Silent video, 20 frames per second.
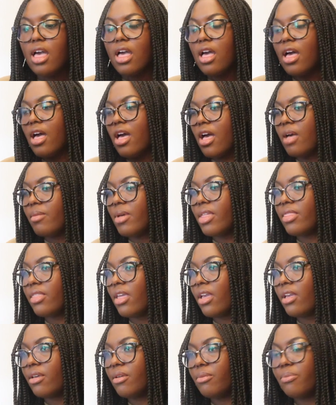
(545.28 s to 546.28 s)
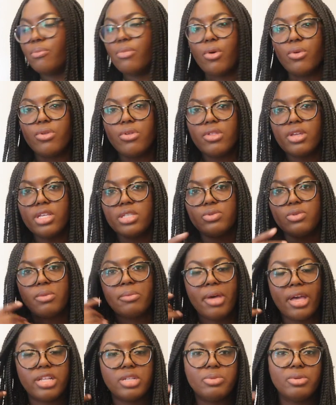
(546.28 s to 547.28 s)
Um, I think both of these will
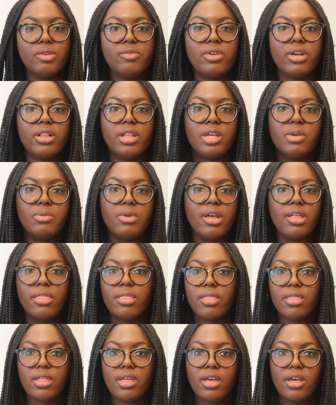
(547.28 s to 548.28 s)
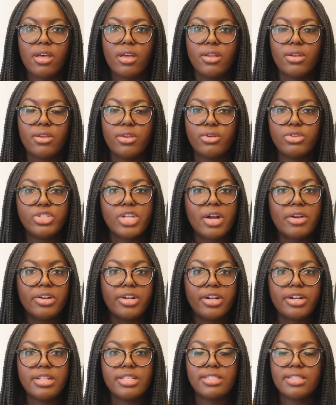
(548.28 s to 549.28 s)
match perfectly with the new shower
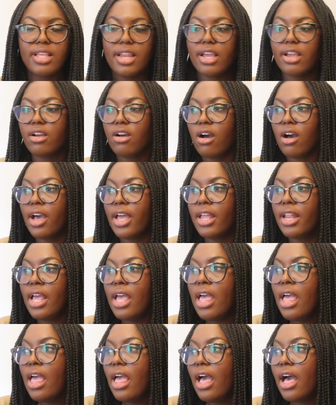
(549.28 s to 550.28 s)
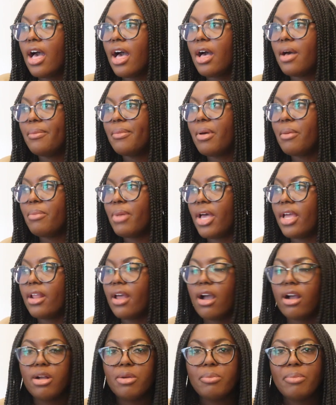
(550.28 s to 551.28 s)
curtains that I got. Um,
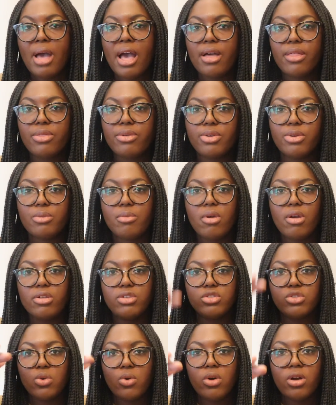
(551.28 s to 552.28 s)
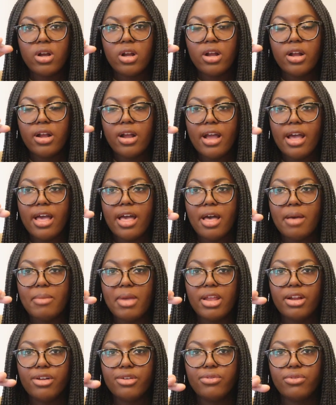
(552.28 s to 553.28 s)
but our bathroom door um,
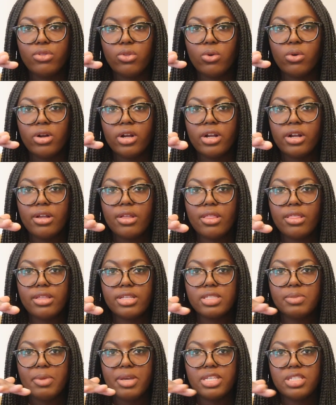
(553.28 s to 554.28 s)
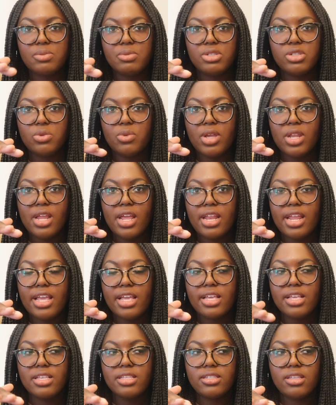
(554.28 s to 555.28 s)
and our floor, the space between it
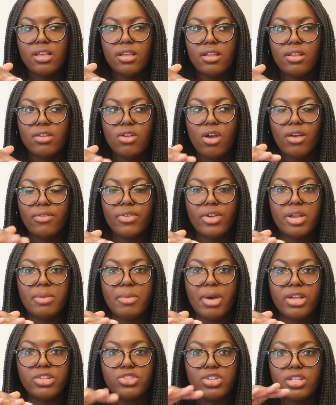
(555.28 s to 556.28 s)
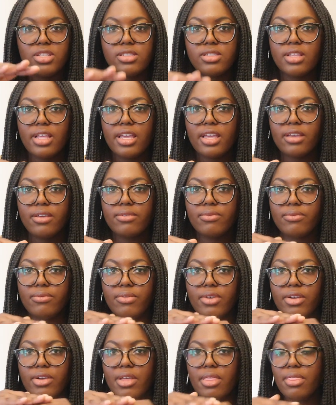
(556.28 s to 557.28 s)
is not very much. It's like
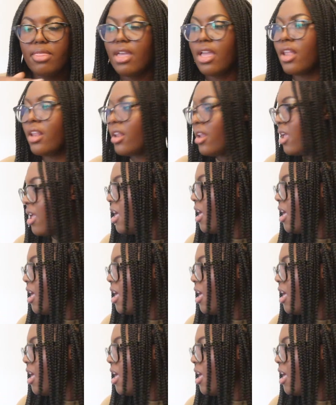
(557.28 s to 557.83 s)
very thin.